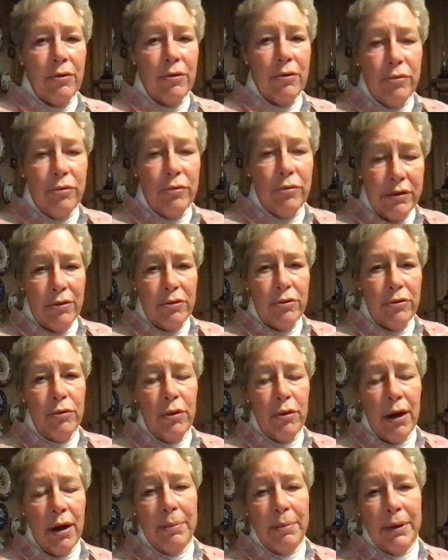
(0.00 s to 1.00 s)
mm-hmm. so it's not too
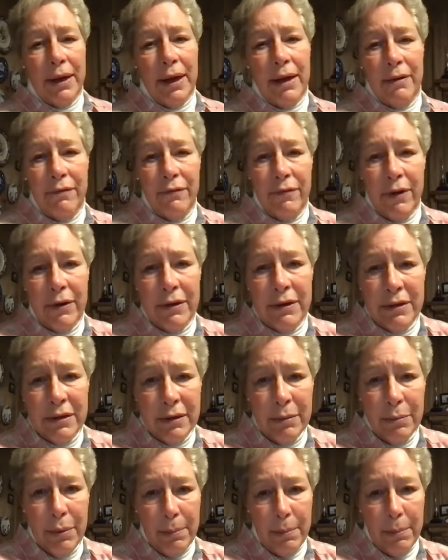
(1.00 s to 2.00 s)
complicated, very
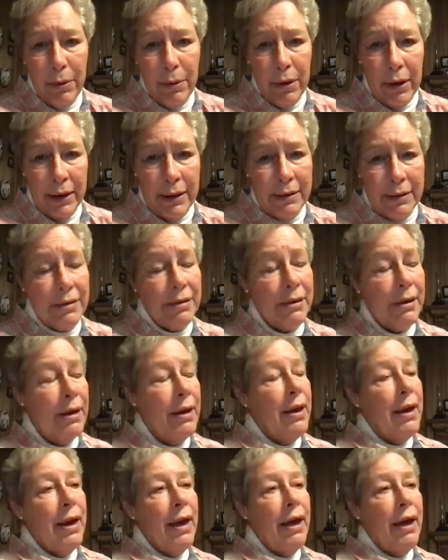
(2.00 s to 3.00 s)
simple bullets.
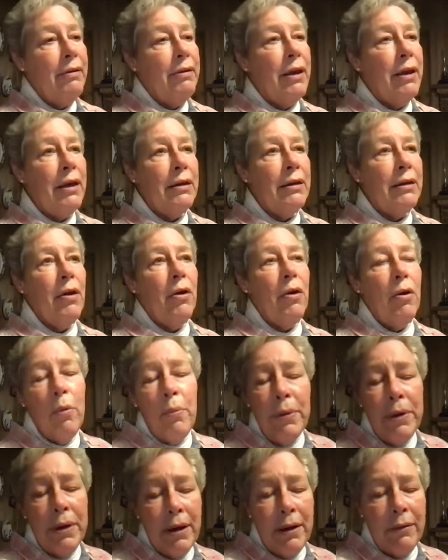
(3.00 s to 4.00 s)
And then
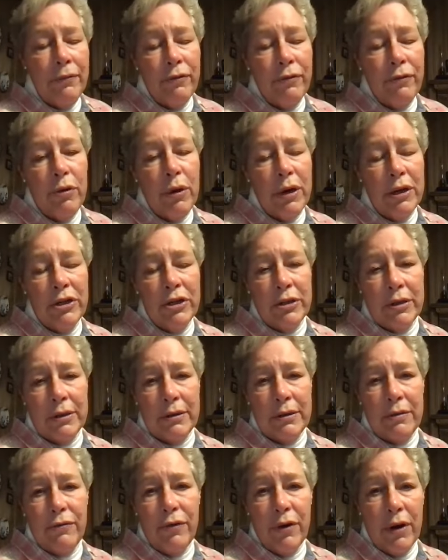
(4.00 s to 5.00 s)
open it up for
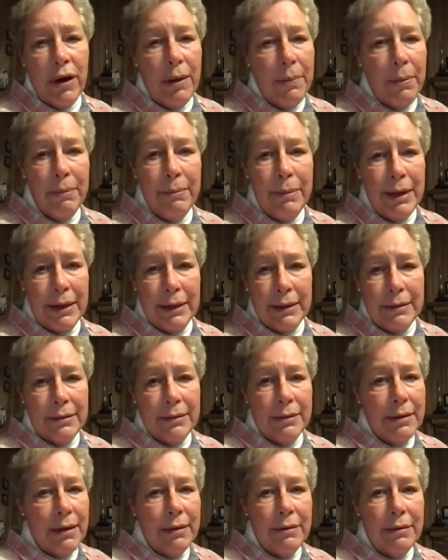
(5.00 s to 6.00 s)
questions for a couple
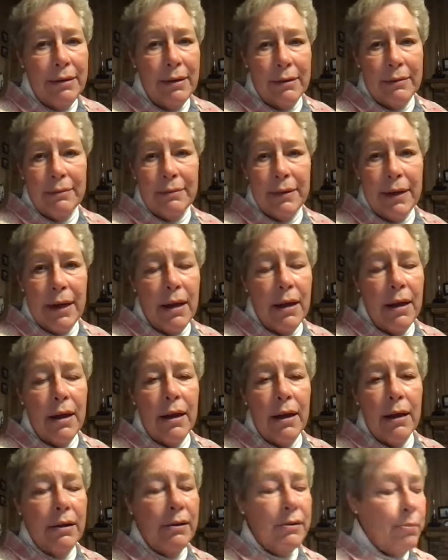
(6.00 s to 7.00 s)
minutes. That's it
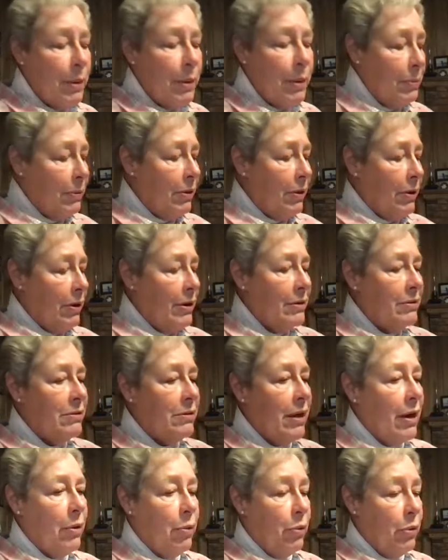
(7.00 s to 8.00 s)
because yeah. people are going to
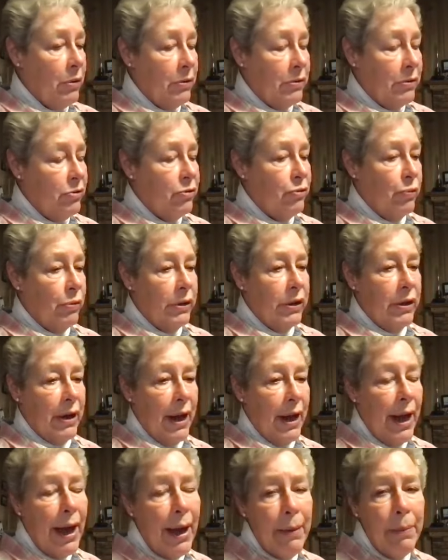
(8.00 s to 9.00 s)
say, well, is this really going
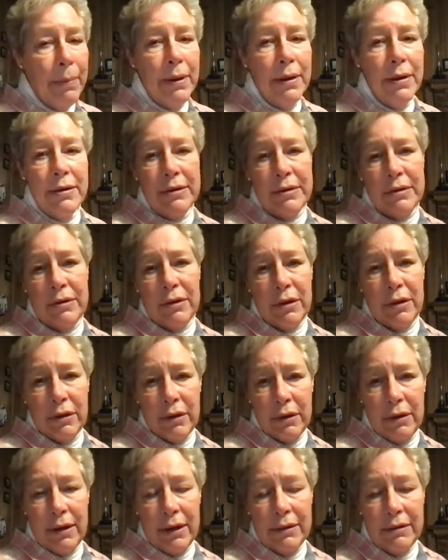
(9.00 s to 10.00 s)
to happen? Is it going to
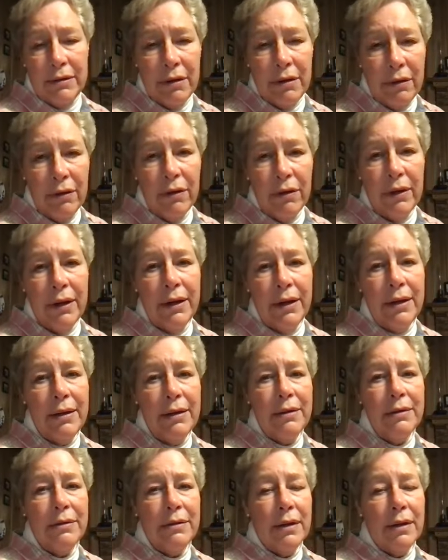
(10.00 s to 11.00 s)
look like
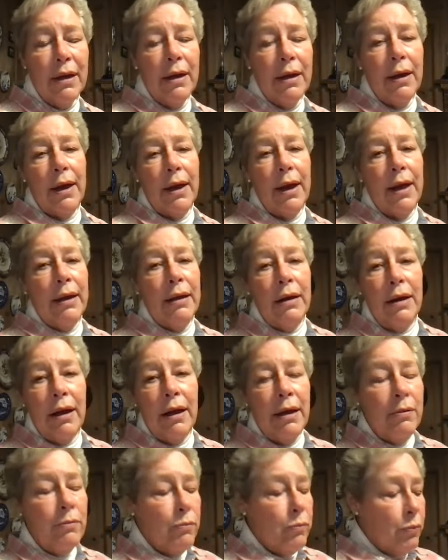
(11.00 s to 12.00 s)
Sunderland's? And
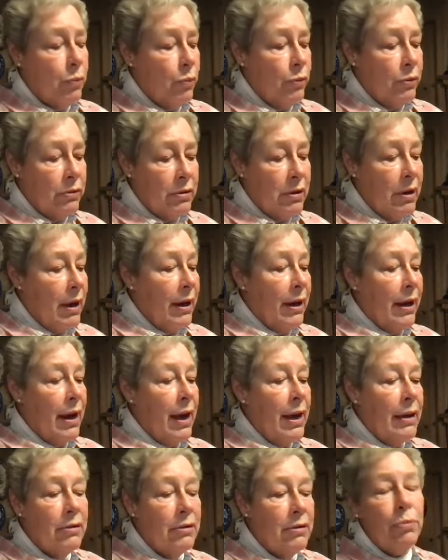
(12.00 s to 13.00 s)
and we say
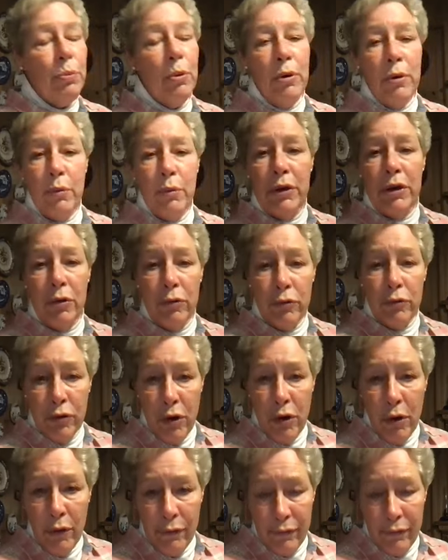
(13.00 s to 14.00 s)
at this point we don't
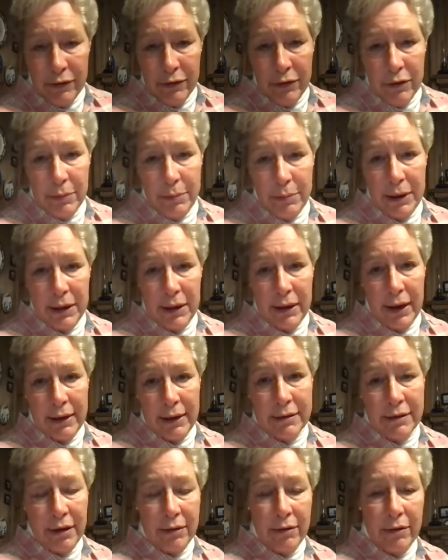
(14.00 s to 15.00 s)
know if it's going to be
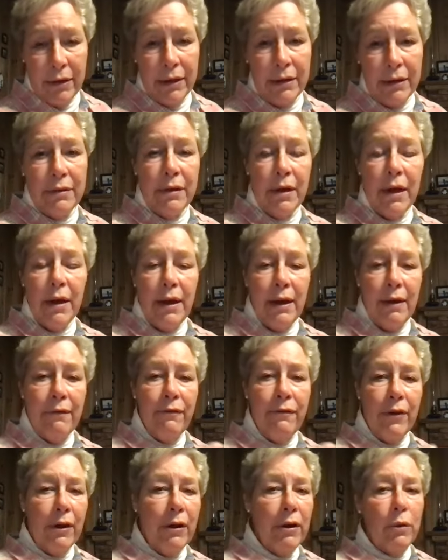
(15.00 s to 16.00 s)
like Sunderland's. It
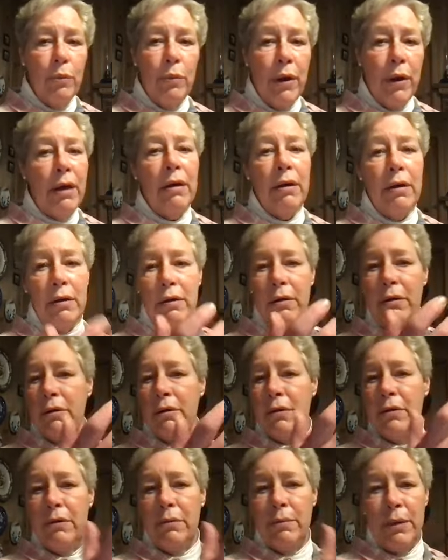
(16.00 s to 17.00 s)
very well
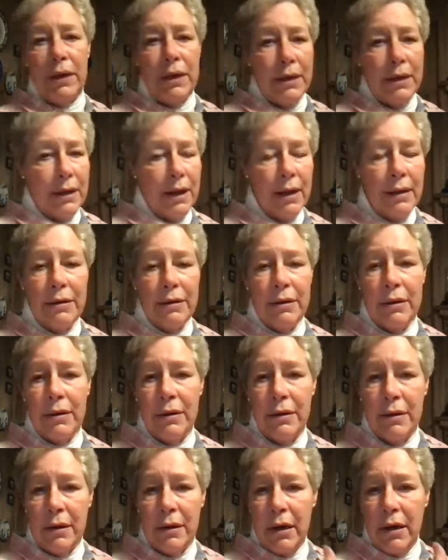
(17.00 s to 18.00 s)
could be
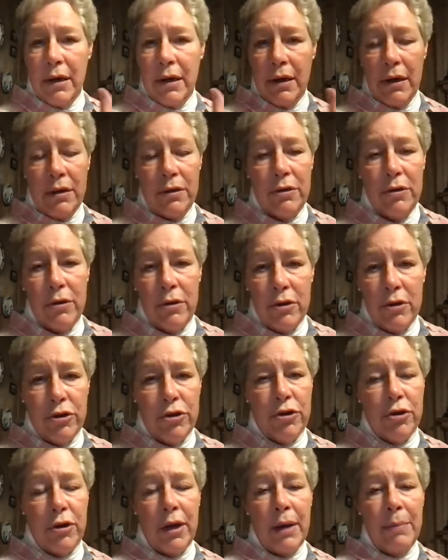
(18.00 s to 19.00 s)
connected to the
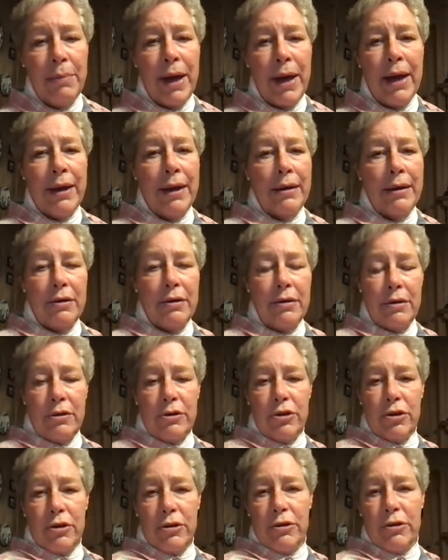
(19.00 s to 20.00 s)
ch- eh, back end of the
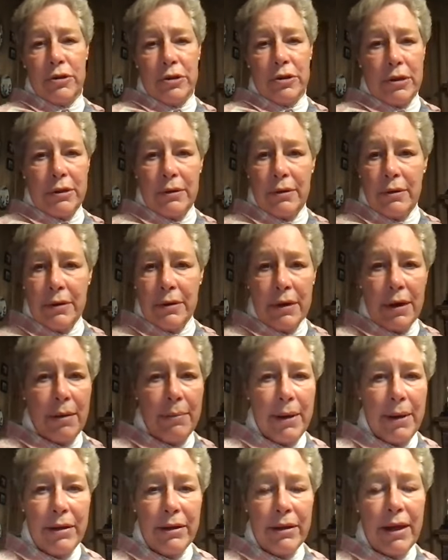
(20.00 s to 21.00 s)
church and
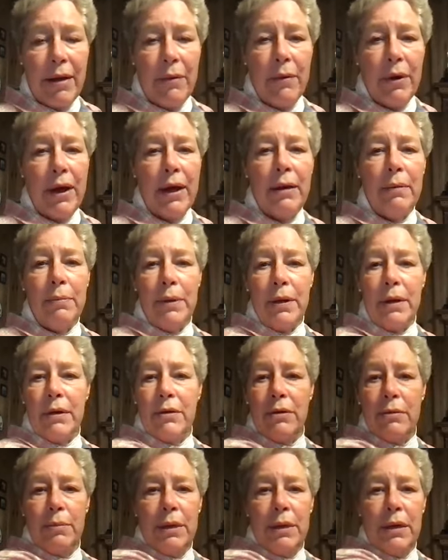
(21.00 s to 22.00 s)
come out that way, but
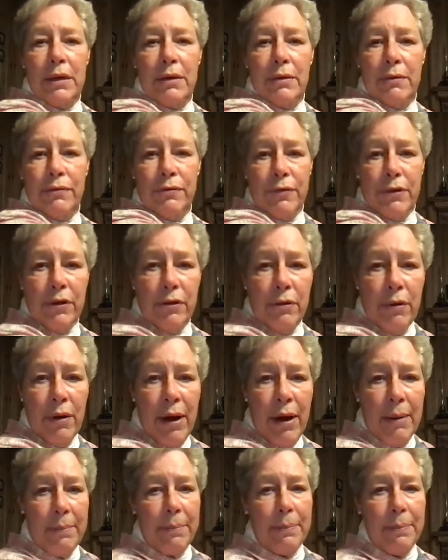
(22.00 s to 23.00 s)
it could be further
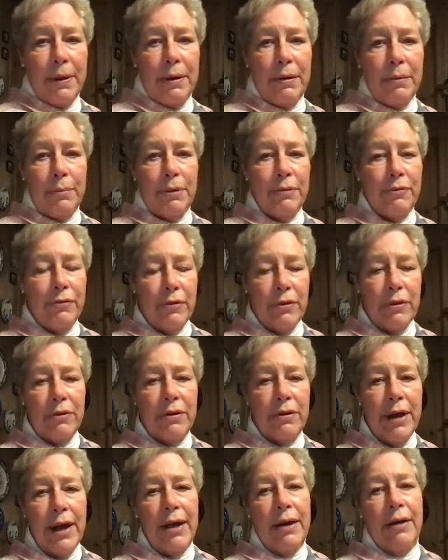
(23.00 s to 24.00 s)
up. It could be further
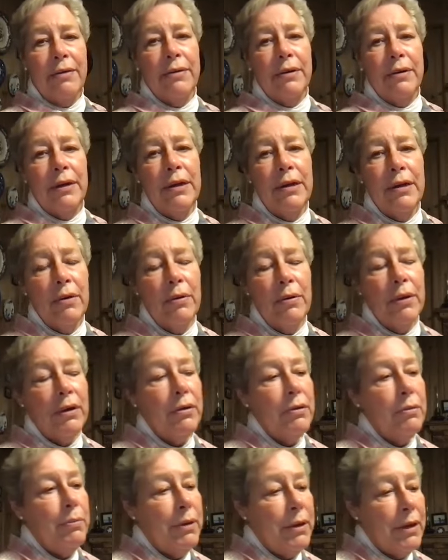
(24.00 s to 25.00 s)
down. You know, it
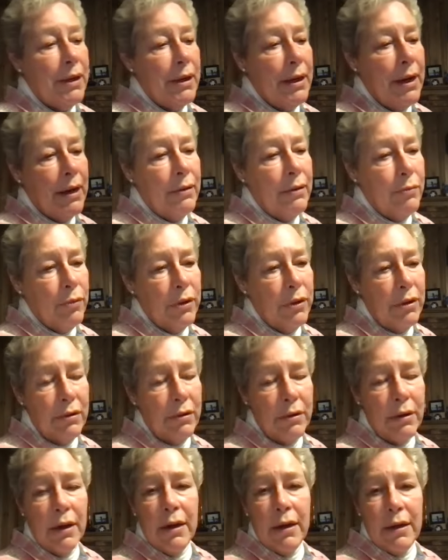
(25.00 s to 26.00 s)
could be connect with a